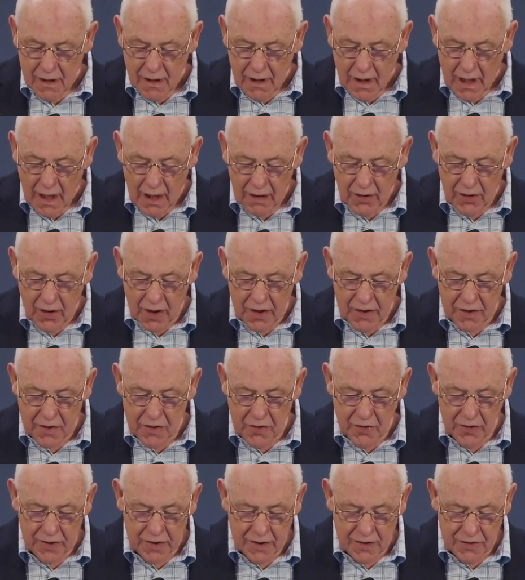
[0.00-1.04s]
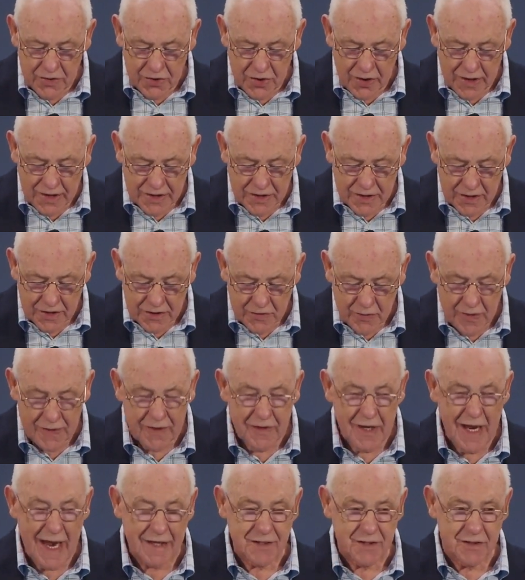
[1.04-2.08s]
how God anointed Jesus of
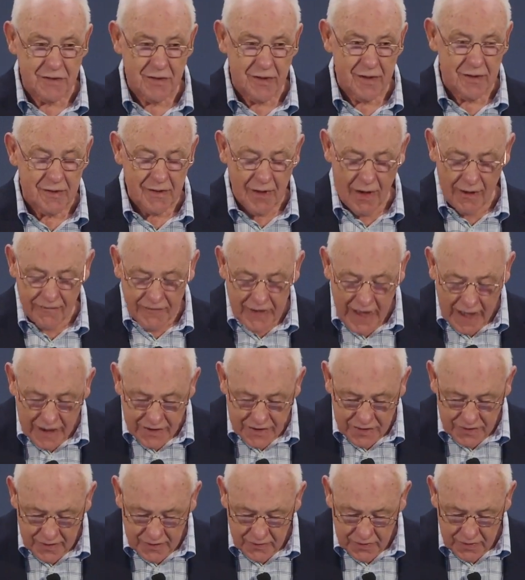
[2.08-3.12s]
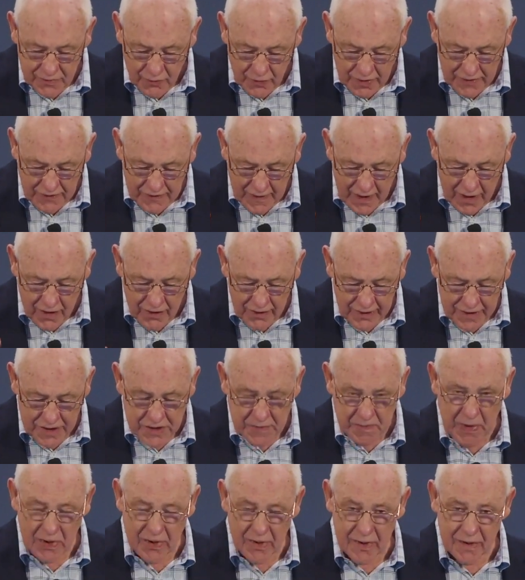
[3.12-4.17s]
Nazareth with the Holy
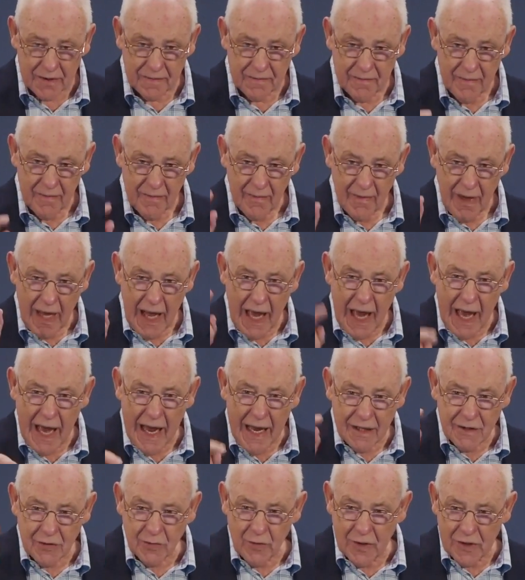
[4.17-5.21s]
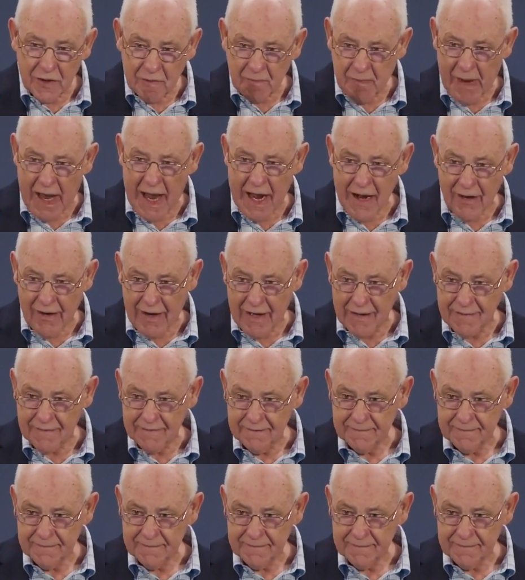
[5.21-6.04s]
Spirit and with power.